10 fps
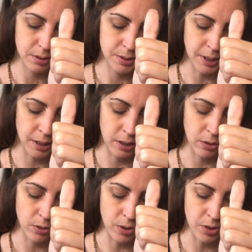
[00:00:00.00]
to
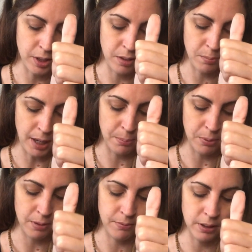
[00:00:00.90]
kill the thin,
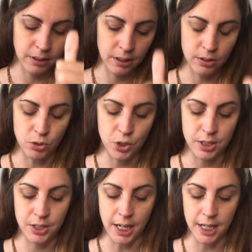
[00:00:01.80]
papery feeling. So
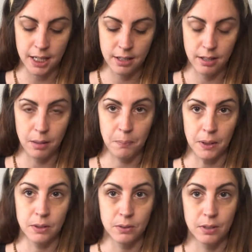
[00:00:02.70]
she's taking a
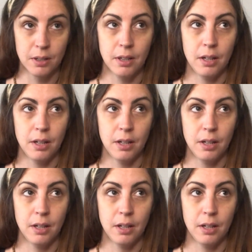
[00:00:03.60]
pill.